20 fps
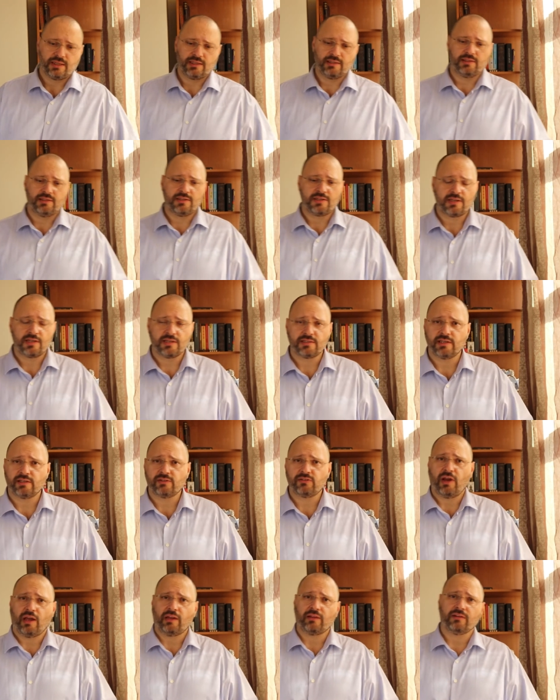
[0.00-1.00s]
and this has
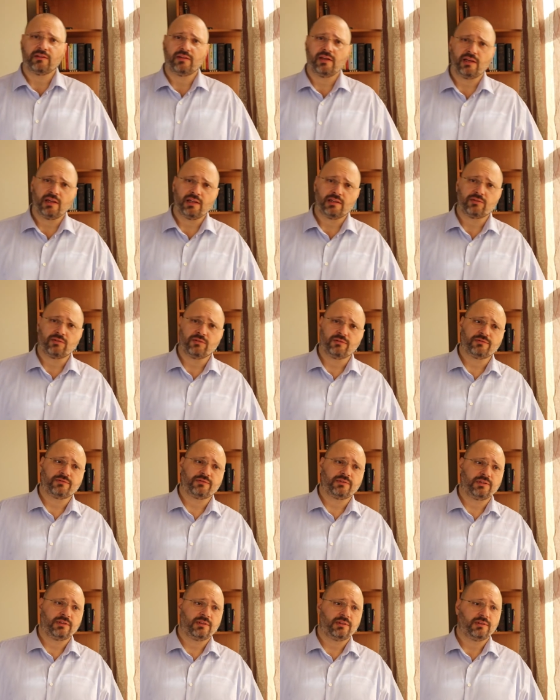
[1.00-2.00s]
attracted a lot
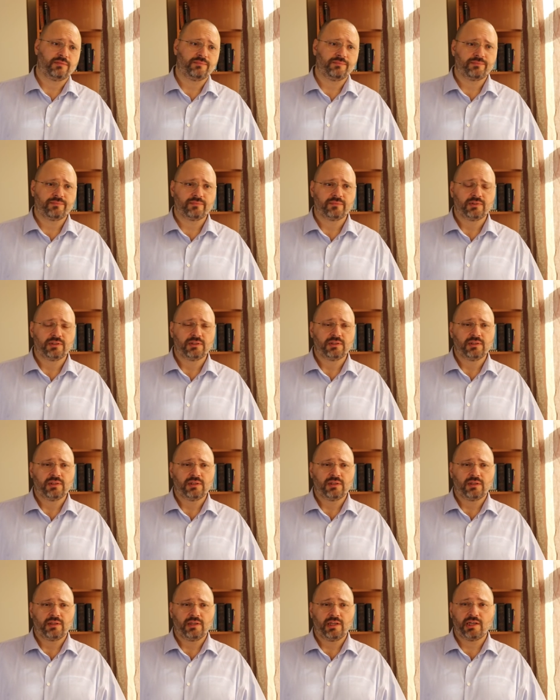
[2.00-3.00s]
of uh,
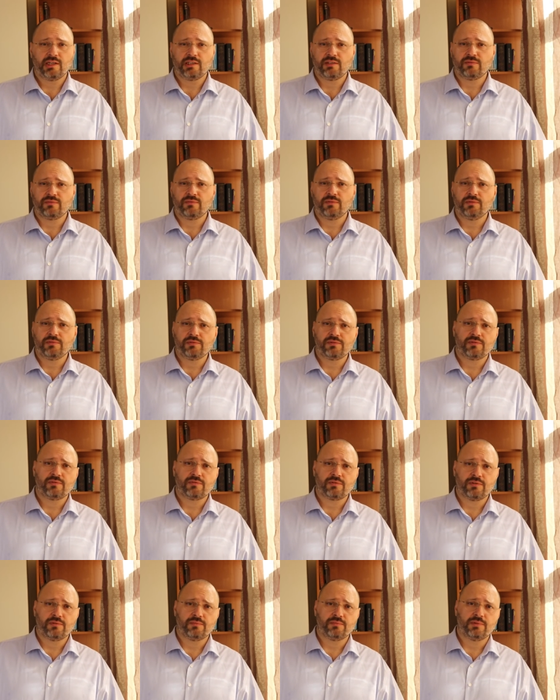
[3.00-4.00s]
negative views
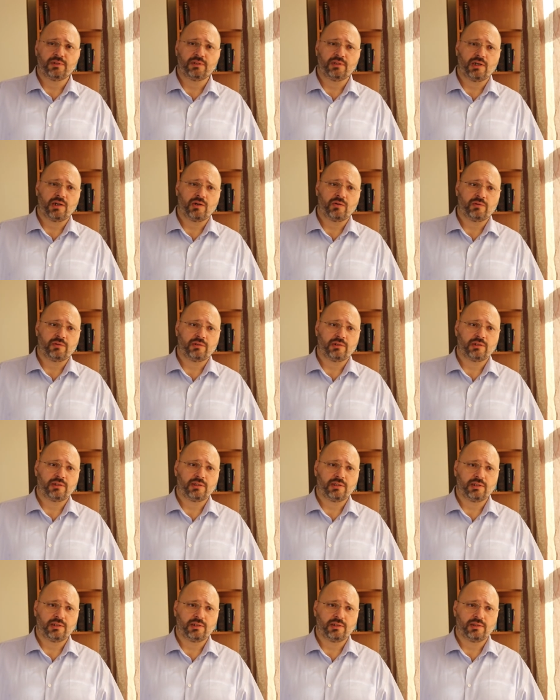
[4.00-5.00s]
from uh, our
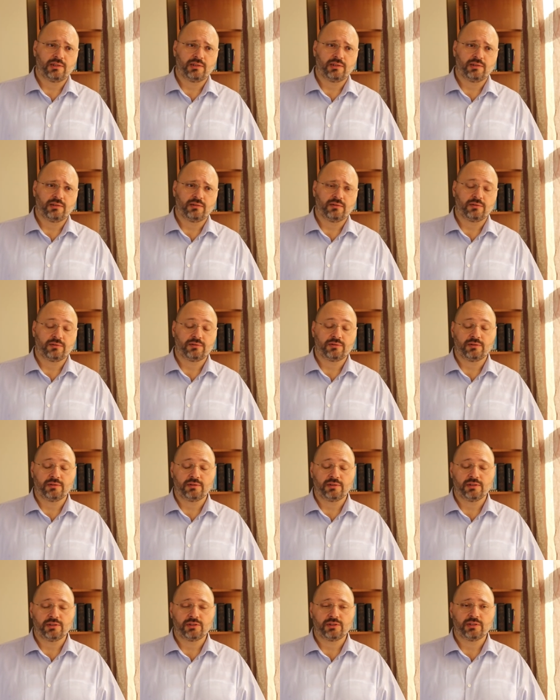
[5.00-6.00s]
uh, or
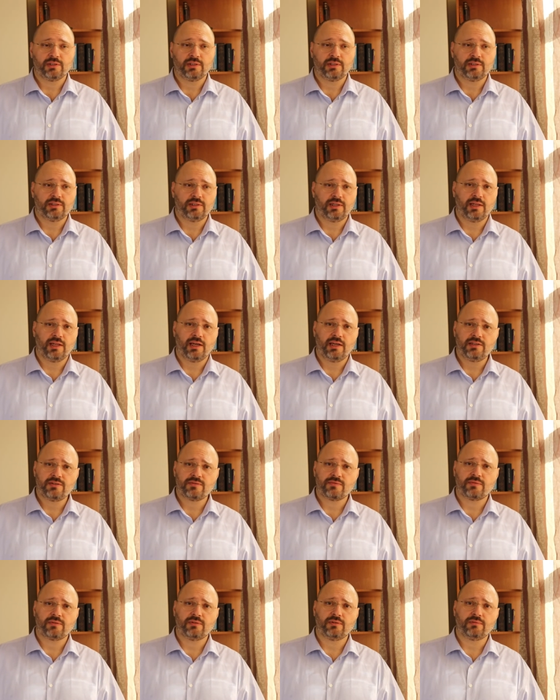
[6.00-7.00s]
Turkish uh,
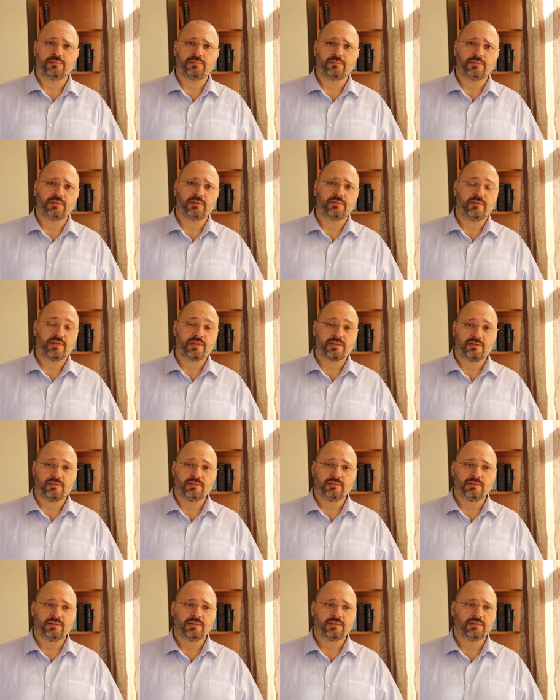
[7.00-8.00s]
allies from
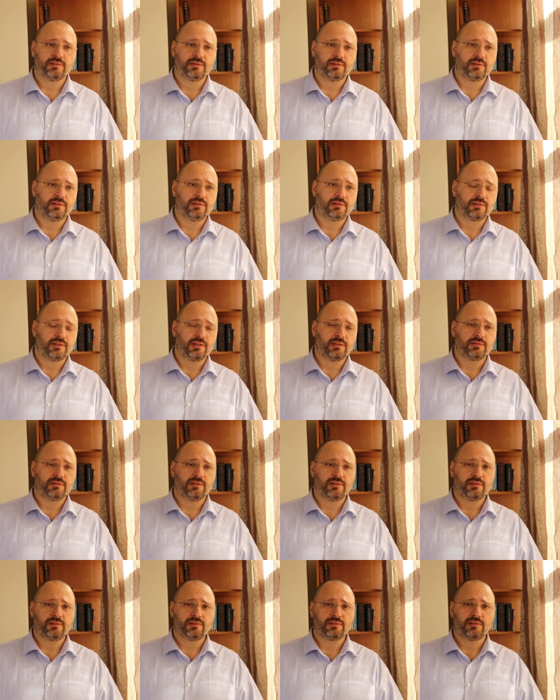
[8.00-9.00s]
Western uh,
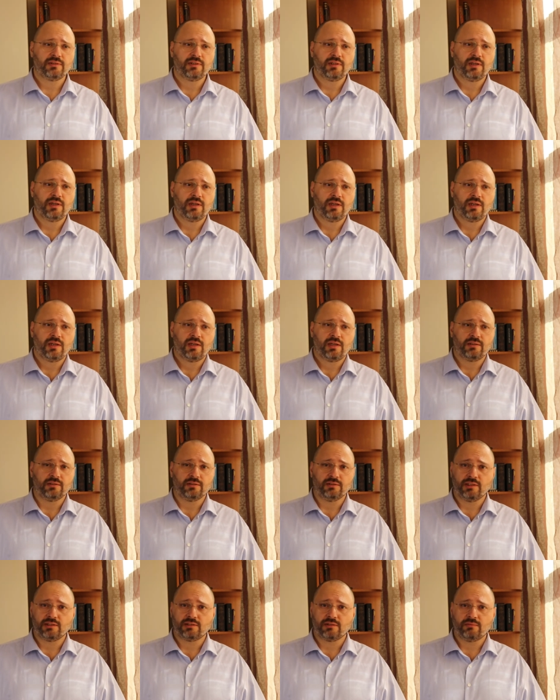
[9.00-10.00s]
countries,
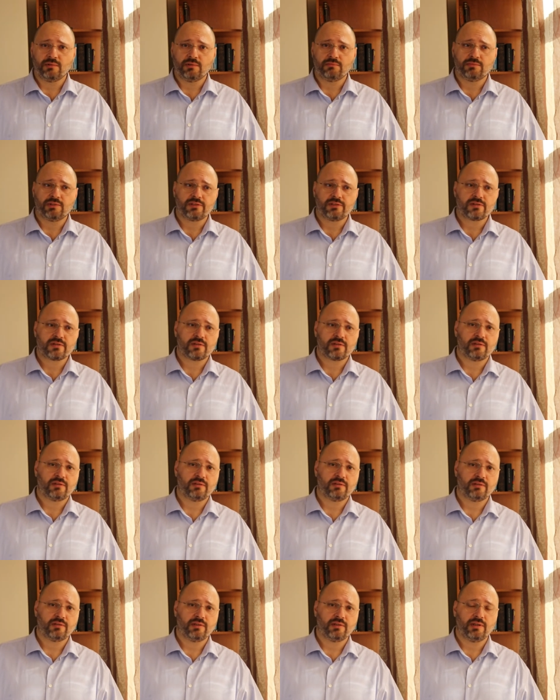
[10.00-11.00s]
the NATO members,
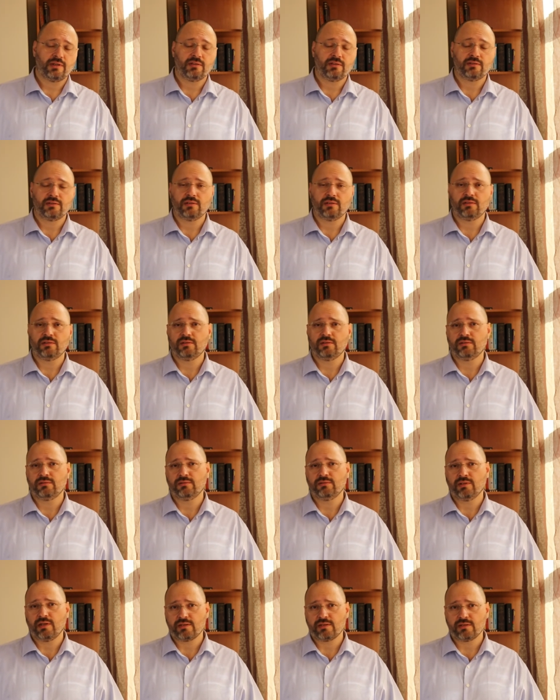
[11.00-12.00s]
and the uh,
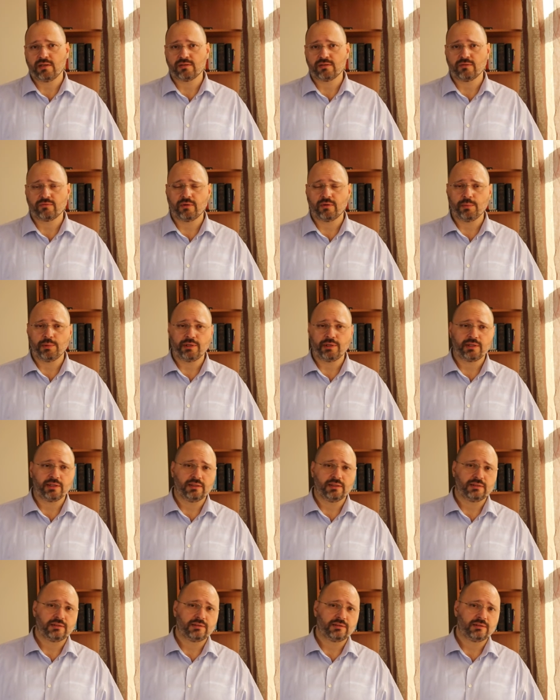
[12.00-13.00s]
United States of America.